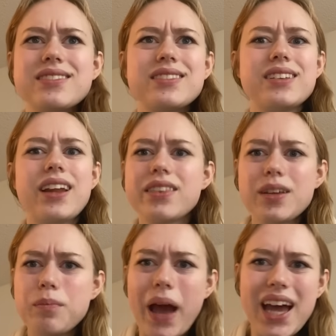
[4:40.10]

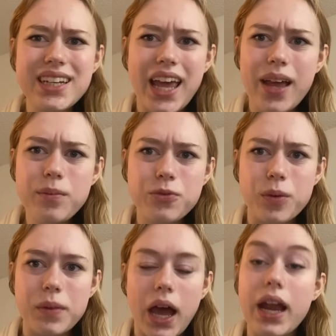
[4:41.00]
nothing bad came
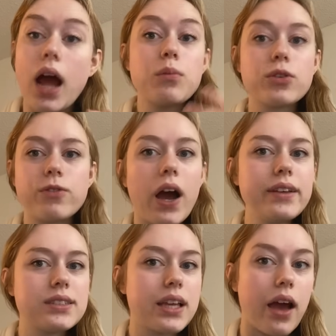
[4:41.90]
from that. I'm
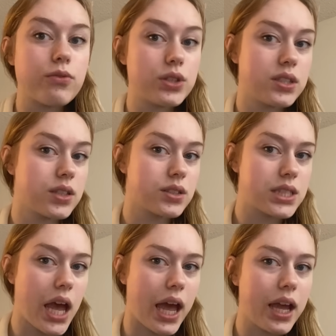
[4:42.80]
revising every single
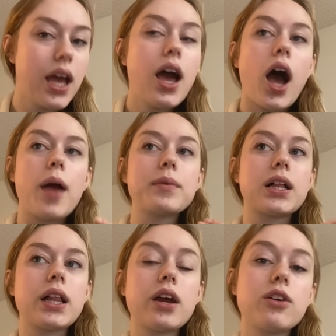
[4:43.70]
day. I'm
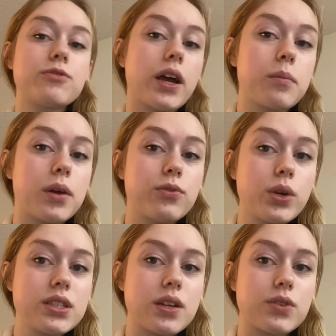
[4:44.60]
clarifying my
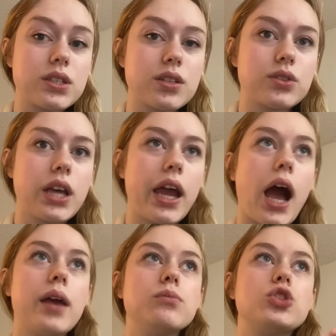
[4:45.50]
voice every single day.
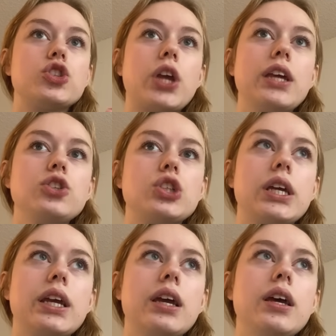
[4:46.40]
I am
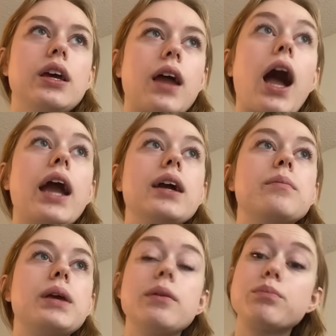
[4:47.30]
changing. I
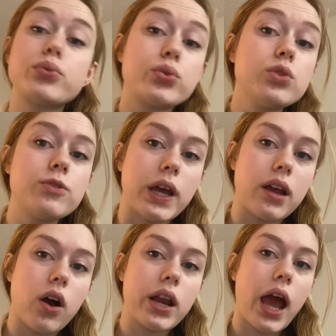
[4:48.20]
am
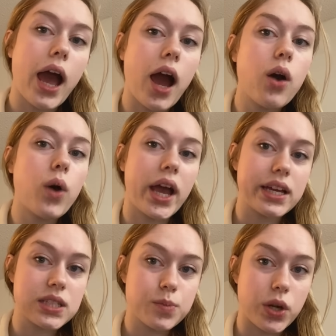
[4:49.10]
improving on how I
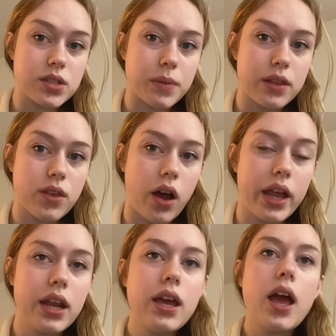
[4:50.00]
express my
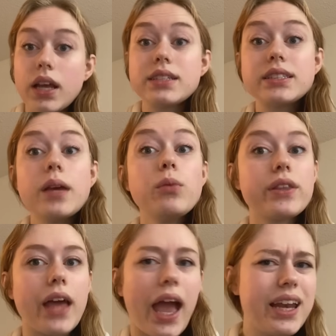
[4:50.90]
thought. Same
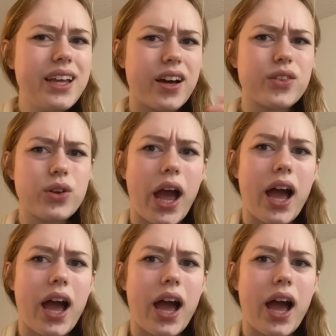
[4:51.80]
with any other